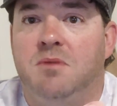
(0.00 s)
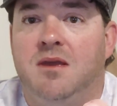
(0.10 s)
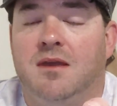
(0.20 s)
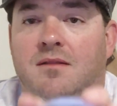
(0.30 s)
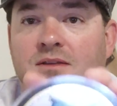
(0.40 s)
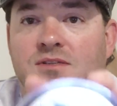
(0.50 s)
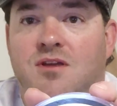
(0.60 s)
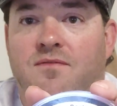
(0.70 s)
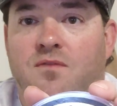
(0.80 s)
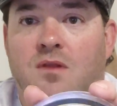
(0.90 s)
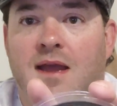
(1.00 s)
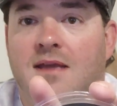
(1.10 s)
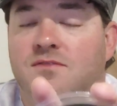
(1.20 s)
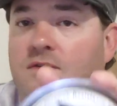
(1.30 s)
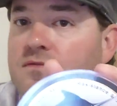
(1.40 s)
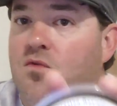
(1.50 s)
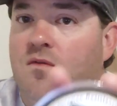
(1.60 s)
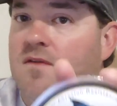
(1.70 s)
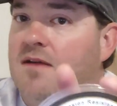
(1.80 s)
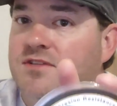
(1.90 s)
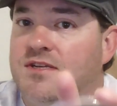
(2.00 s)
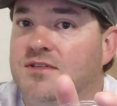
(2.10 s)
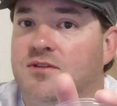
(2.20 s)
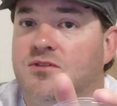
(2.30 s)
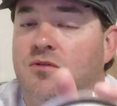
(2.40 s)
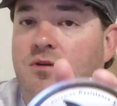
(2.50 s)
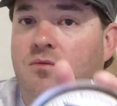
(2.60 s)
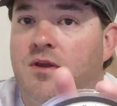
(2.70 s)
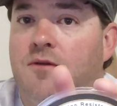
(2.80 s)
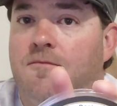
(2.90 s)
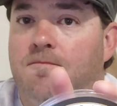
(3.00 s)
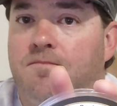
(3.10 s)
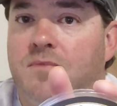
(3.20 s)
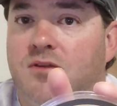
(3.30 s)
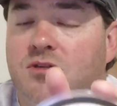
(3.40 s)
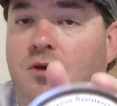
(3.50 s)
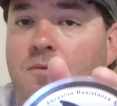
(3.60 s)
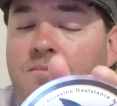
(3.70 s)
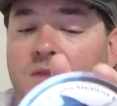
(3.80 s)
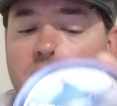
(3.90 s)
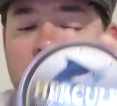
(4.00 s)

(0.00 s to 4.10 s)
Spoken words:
speaking, this stuff will last for 4 or 5 seasons on your reel. So